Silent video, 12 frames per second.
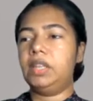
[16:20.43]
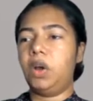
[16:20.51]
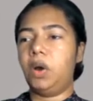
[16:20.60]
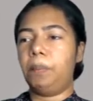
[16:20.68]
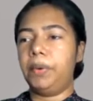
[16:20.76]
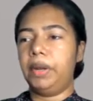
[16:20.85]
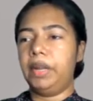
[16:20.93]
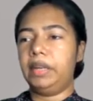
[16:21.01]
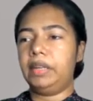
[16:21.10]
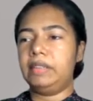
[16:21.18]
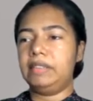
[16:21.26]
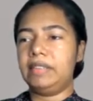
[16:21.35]
the
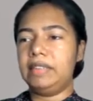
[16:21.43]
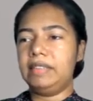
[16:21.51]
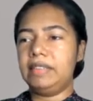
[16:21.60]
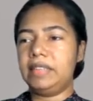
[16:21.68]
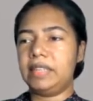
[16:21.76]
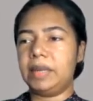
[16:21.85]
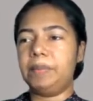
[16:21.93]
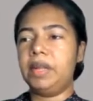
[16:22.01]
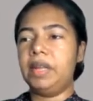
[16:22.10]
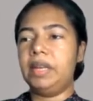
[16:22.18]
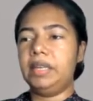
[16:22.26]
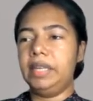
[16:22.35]
operating
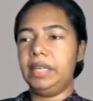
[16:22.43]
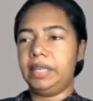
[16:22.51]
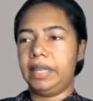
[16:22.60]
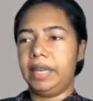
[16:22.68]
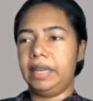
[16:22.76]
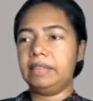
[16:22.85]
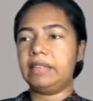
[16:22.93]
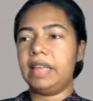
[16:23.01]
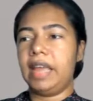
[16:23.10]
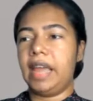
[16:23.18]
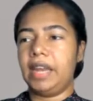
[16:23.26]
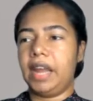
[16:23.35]
system detects
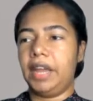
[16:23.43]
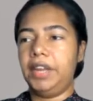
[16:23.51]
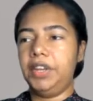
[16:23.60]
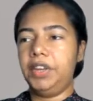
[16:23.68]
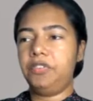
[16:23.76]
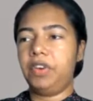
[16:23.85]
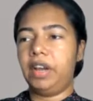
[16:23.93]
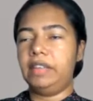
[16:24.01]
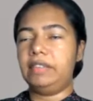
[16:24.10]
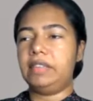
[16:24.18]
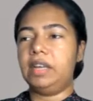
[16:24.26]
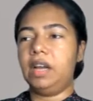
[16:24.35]
and
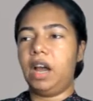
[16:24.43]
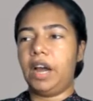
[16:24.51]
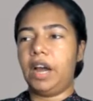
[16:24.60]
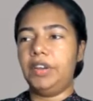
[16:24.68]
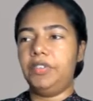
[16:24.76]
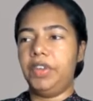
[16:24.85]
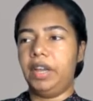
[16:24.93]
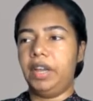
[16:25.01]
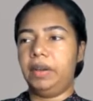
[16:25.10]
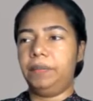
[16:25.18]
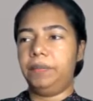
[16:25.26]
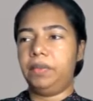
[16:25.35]
identifies the hardware.